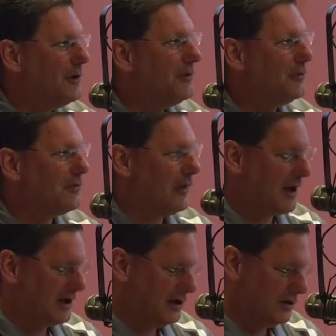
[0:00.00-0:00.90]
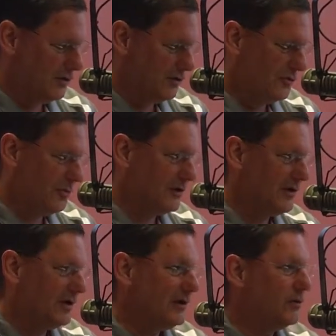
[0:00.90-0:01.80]
what that includes, but
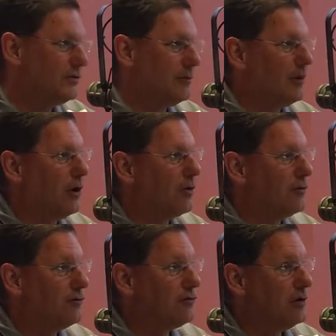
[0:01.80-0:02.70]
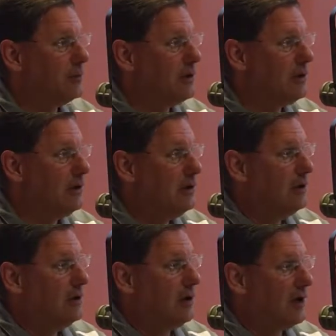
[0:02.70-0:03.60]
I know tomorrow there's going to be
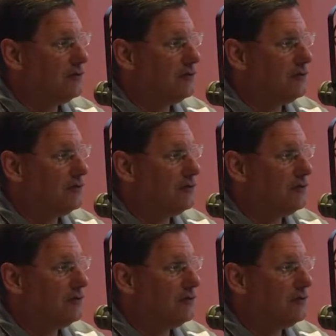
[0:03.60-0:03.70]
hot